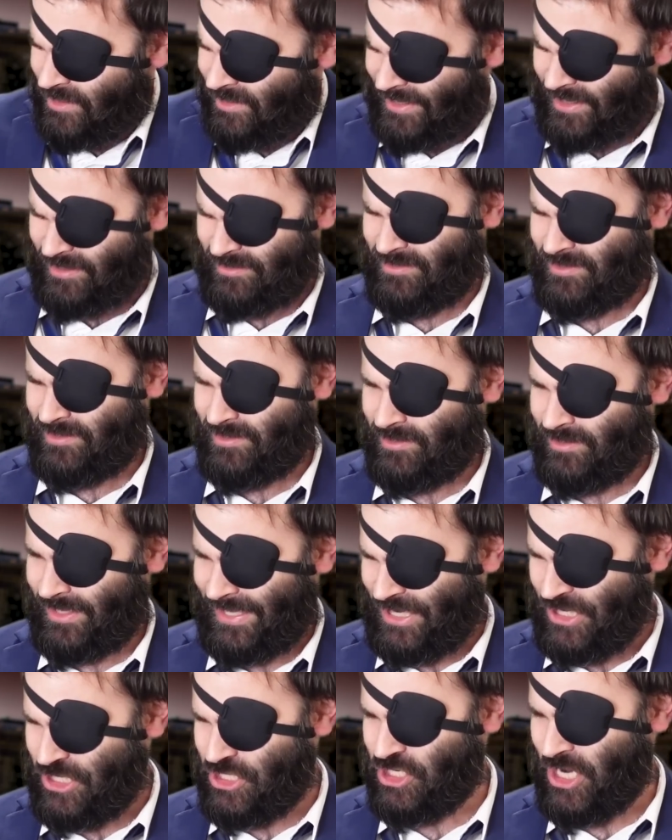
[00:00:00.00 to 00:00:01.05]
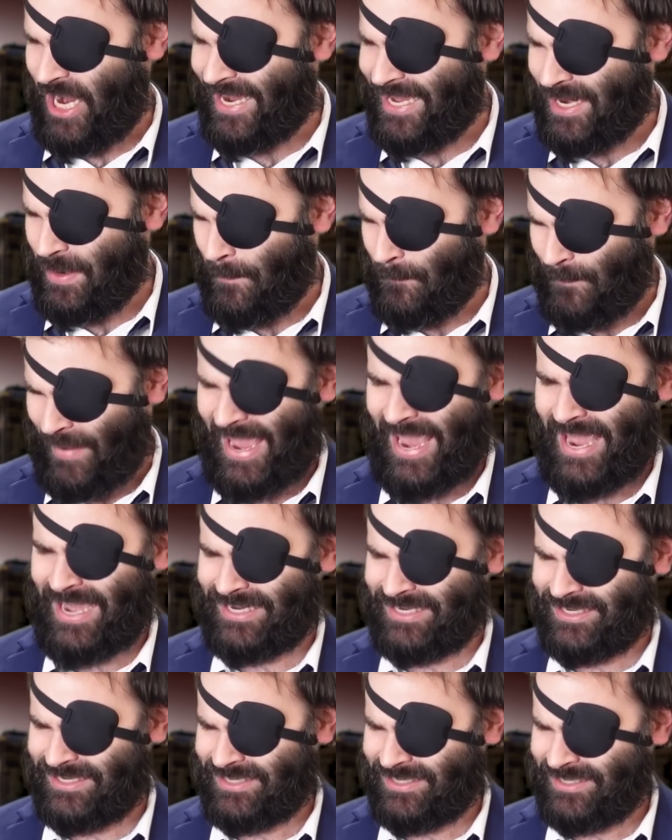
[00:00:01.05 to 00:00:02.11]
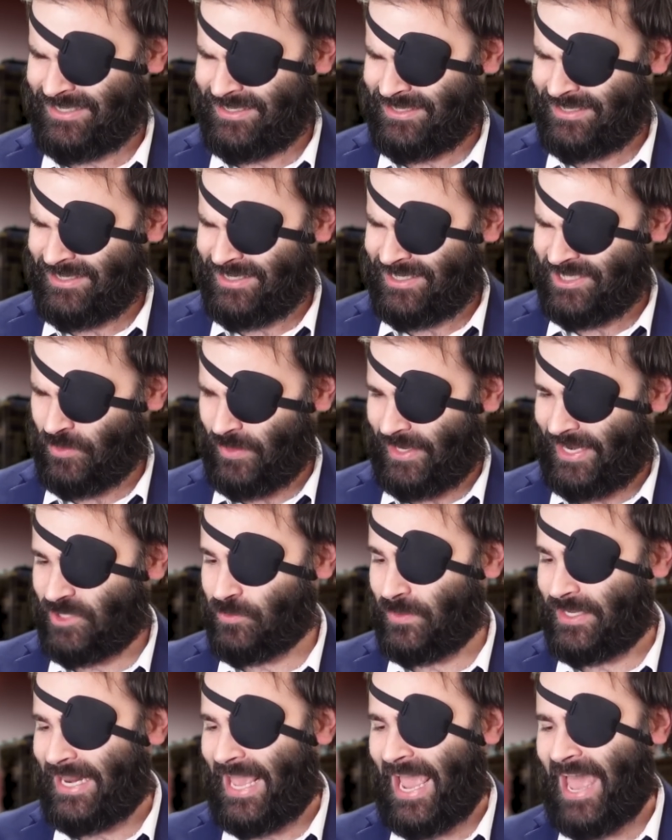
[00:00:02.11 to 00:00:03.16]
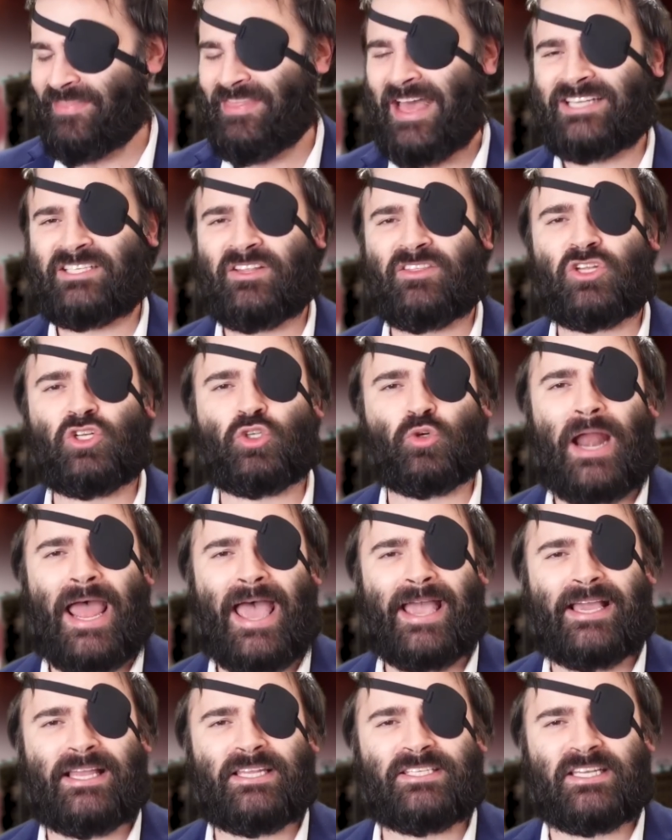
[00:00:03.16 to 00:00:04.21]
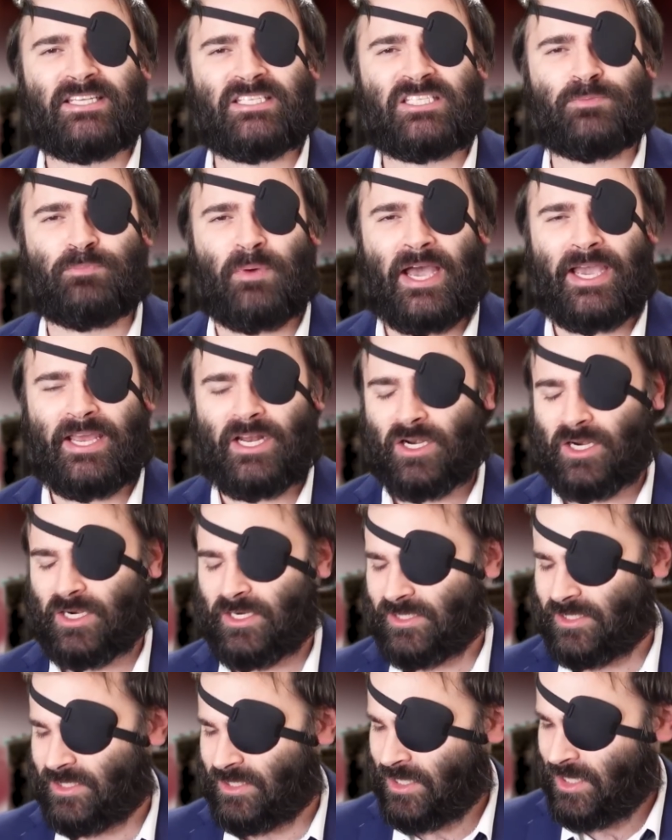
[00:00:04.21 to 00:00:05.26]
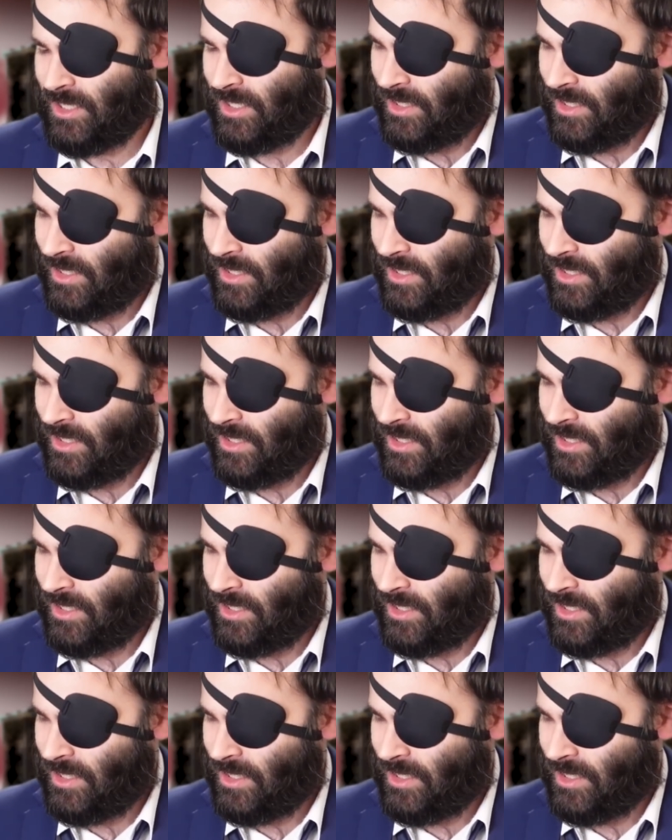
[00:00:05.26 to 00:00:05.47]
Like a giant man? So I guess we can add that to the dragons and spiders.